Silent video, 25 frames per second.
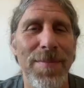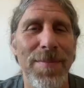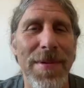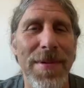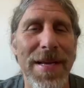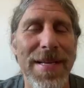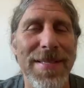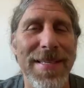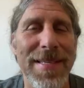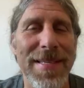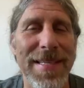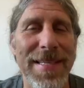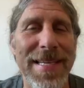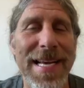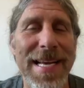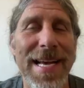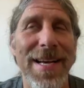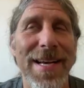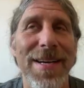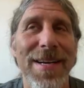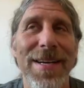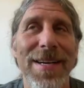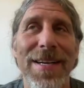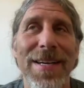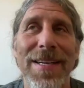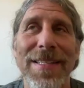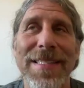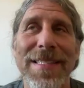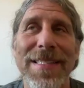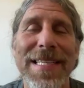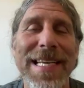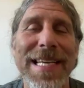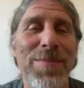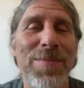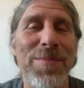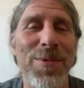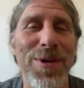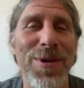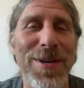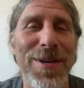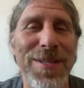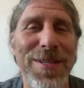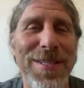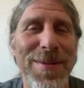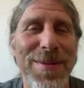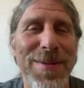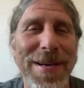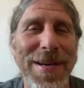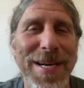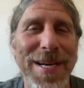Amazing. Yeah.
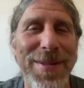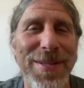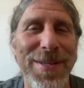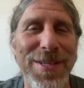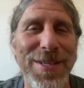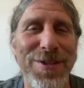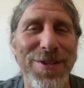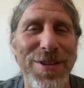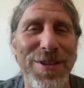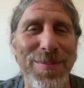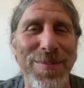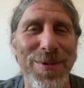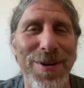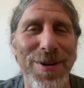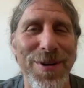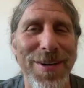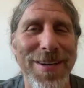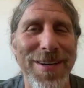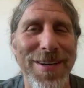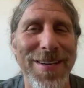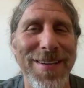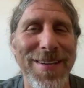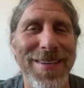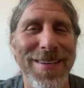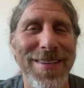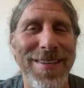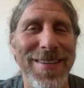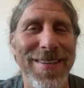Teamwork to make the dream work.